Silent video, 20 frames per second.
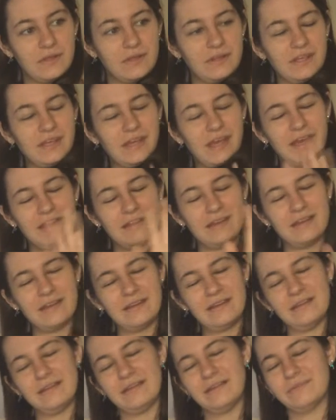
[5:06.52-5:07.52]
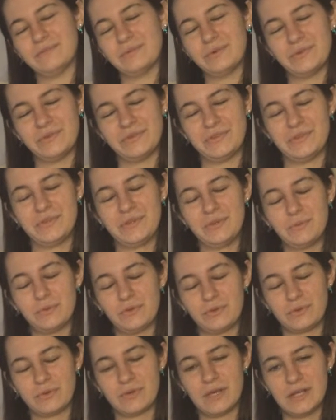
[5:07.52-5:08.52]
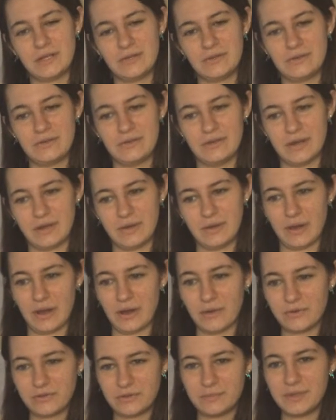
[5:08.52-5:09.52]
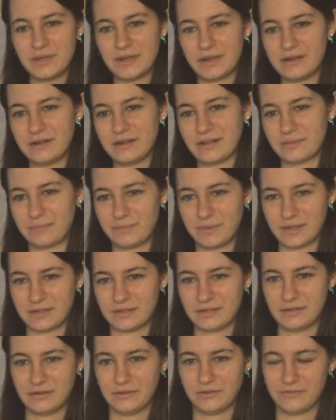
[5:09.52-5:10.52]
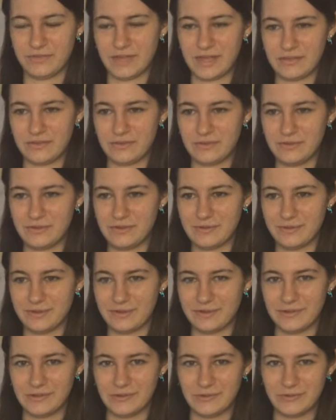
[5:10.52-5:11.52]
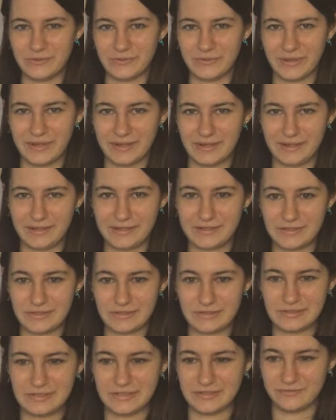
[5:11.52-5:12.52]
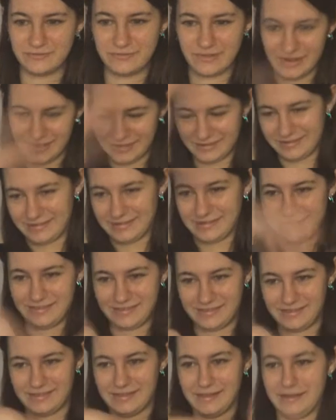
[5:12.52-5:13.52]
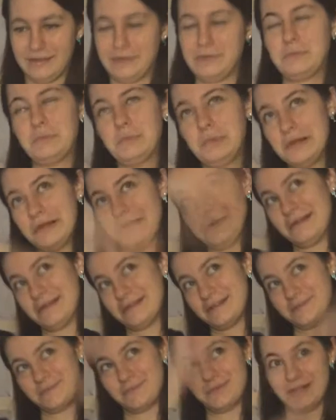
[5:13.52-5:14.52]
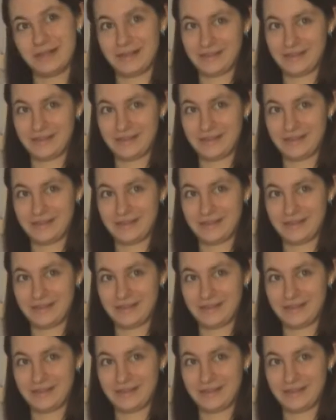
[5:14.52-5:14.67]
And the ending was great too. I was a bit unexpectant of that too until like Judy faked like blood.